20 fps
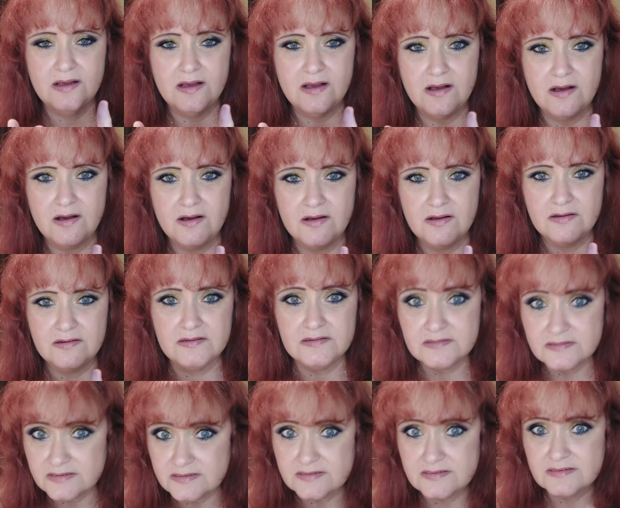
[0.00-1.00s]

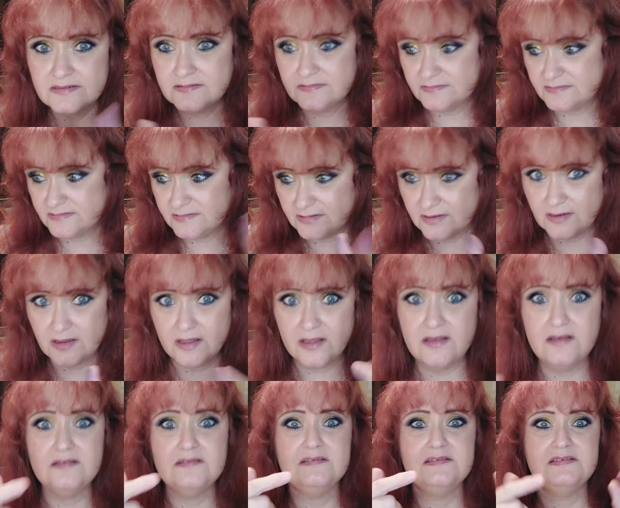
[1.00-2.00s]
hauls, little
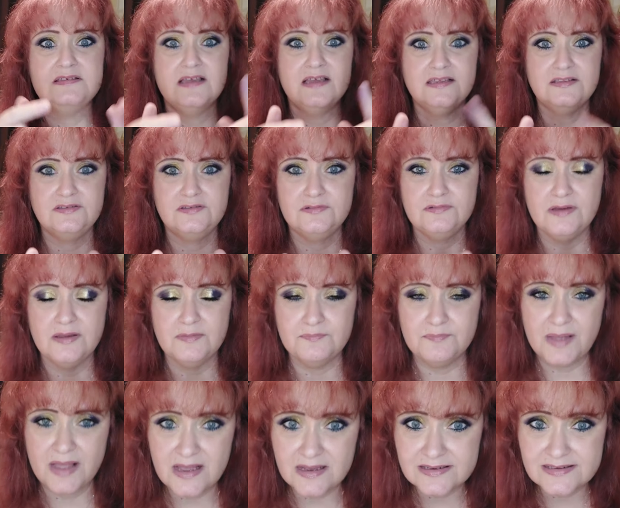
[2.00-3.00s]
hauls, I do
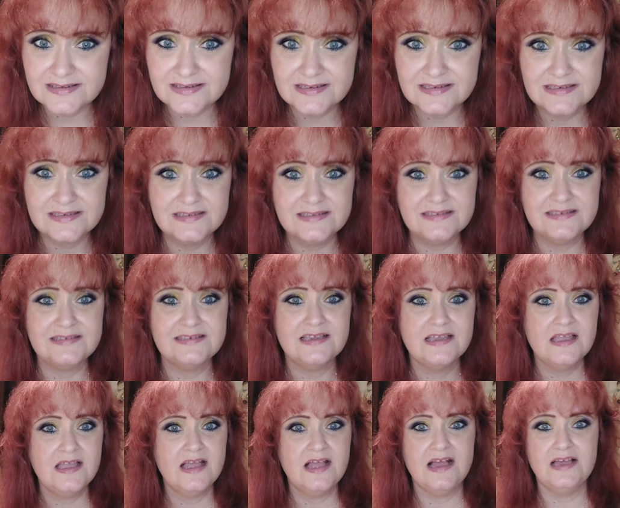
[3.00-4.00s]
unboxings,
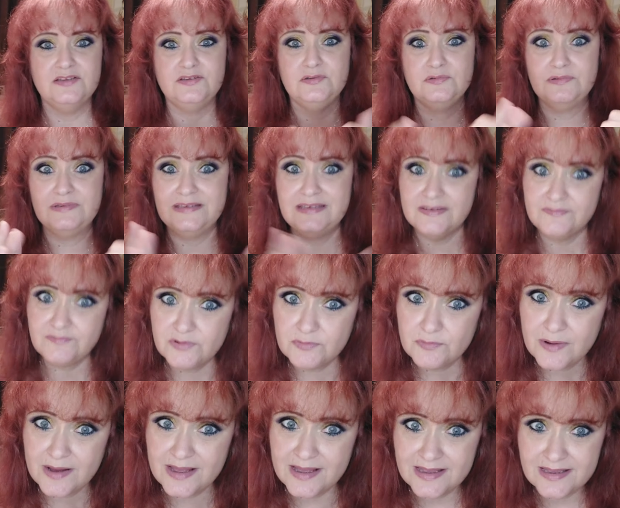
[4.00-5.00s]
I do
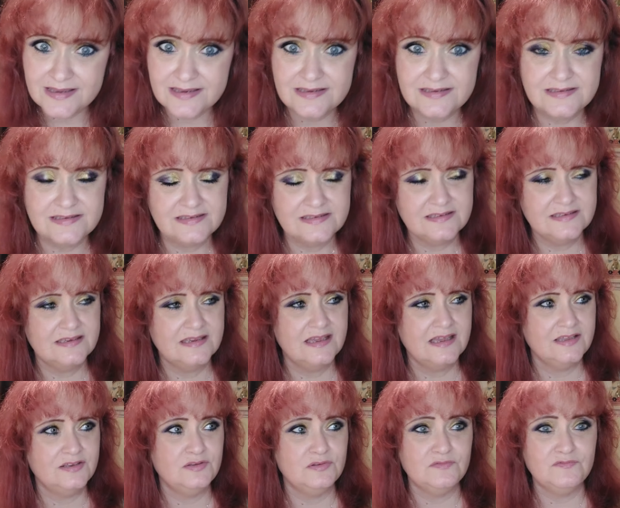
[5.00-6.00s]
giveaways,
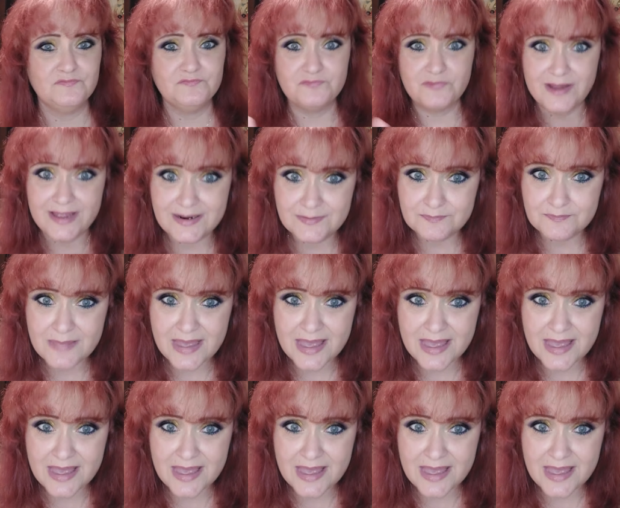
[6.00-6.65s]
I do friend